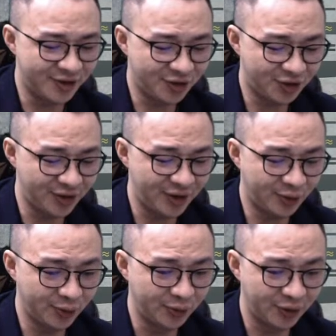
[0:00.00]
3,
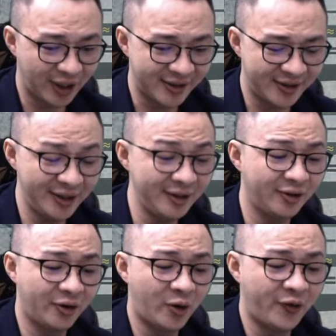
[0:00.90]
2. You can see
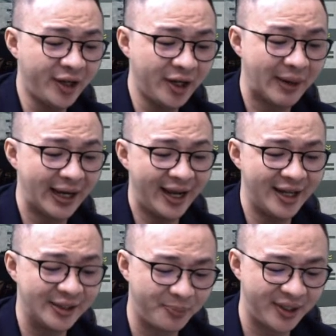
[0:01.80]
over here my A
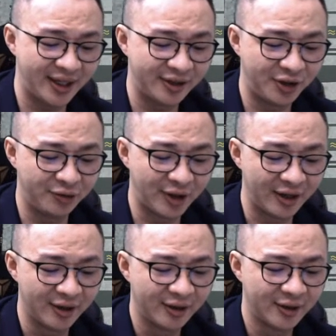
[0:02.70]
is P and Q, right?
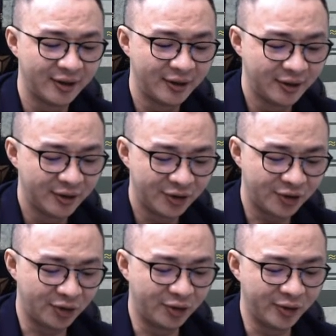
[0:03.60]

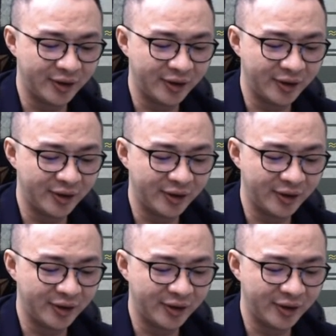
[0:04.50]
So